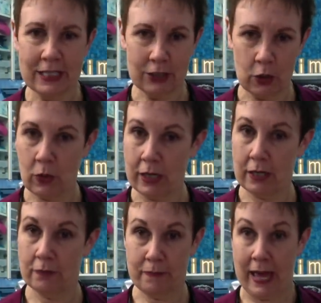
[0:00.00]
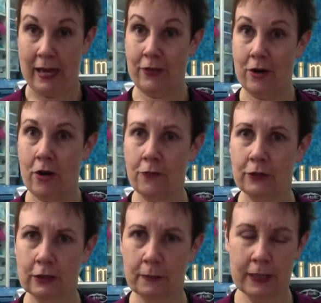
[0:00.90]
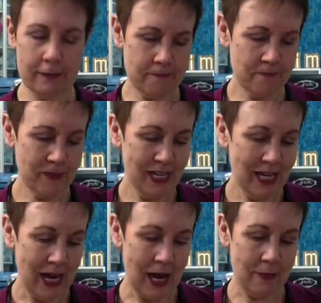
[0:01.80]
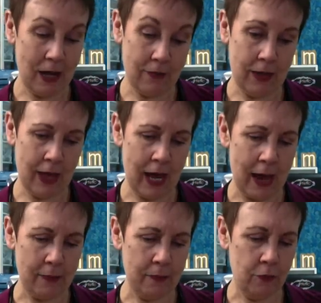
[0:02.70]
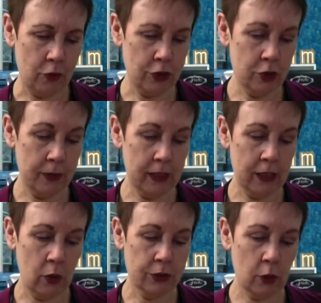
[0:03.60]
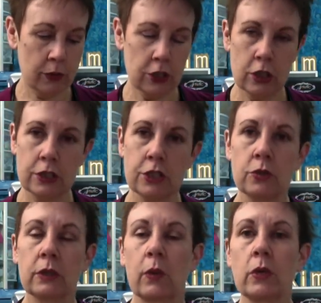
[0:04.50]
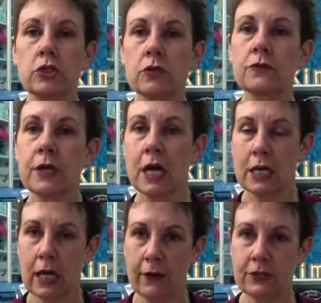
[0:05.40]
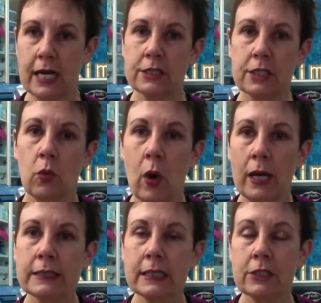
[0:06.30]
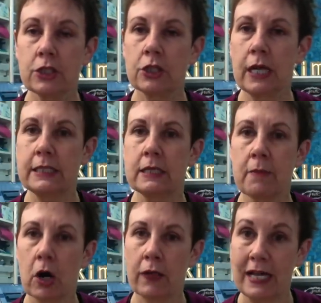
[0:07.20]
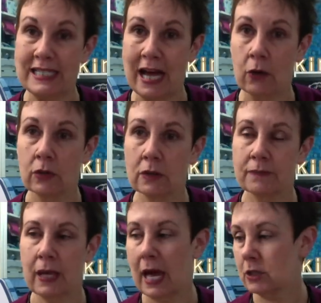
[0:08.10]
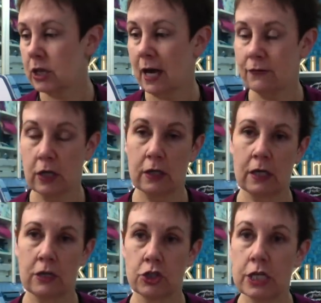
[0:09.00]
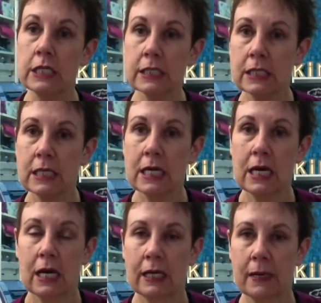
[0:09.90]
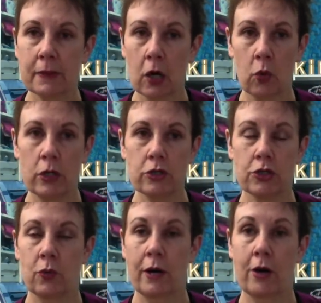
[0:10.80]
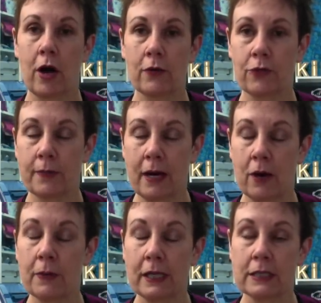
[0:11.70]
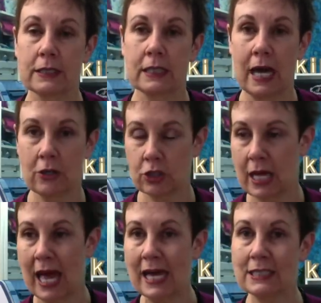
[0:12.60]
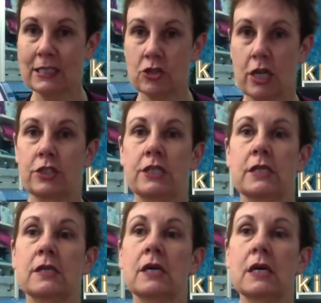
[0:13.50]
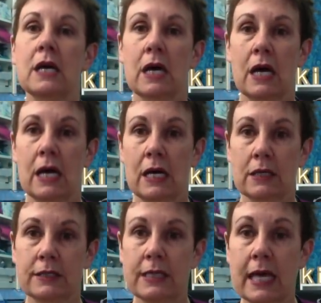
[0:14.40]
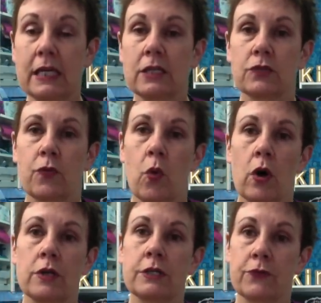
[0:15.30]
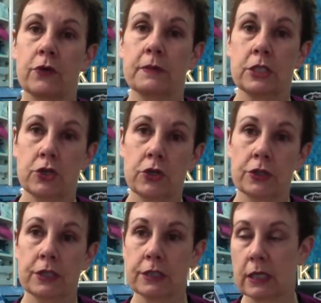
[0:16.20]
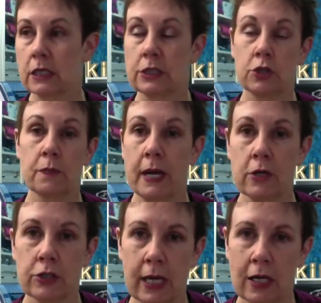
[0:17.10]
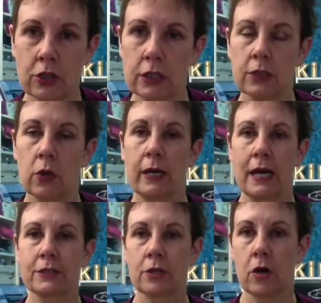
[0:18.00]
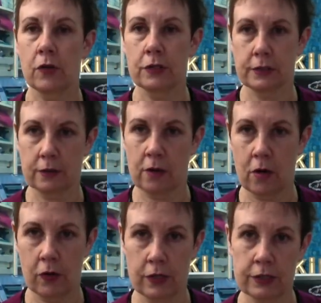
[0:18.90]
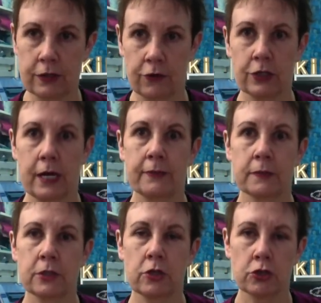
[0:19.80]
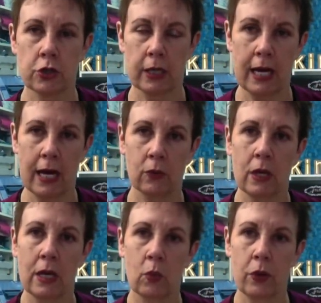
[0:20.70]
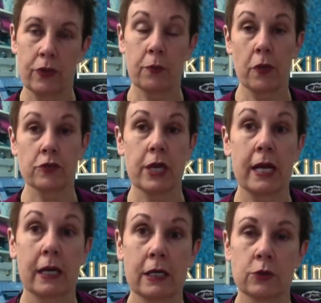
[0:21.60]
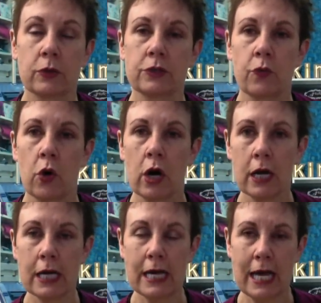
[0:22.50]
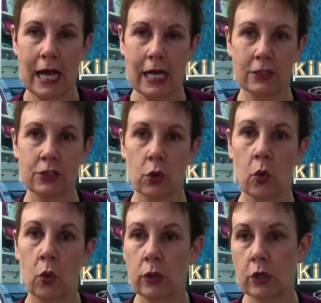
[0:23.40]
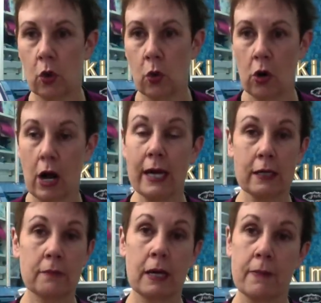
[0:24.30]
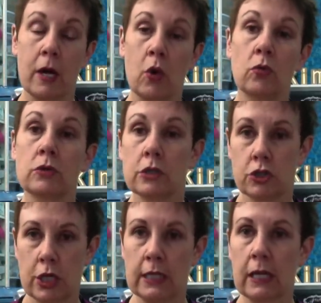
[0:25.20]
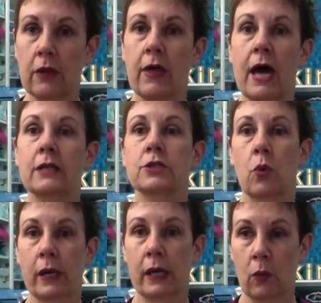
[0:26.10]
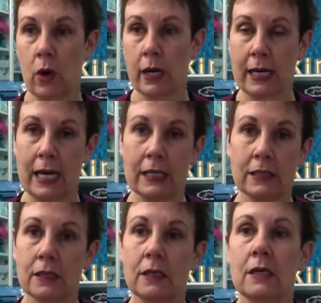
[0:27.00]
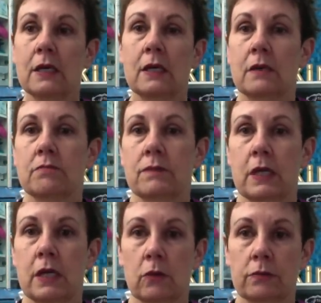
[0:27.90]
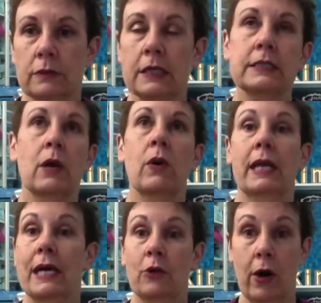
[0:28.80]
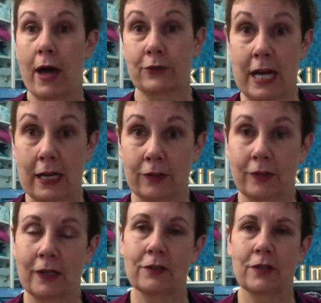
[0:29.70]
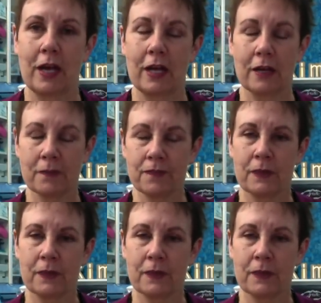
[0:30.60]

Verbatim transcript: So you want to back that off a little bit. Um, I have had that happen before too, but you know, it's always good to, like, once you have tested it once, then it's a good idea to mark that down. I actually have a, a sheet and I'm not quite sure where I got it from now, but it's it actually has suggested uh, settings for different materials. It's like it's two pages actually, so it has all this all these different types of materials you can cut with the Brother Scan because what it's for. And so you know, or I can make my own sheet like that. So when I want to cut, you know, let's say I want to cut Kraft-Tex, let's say.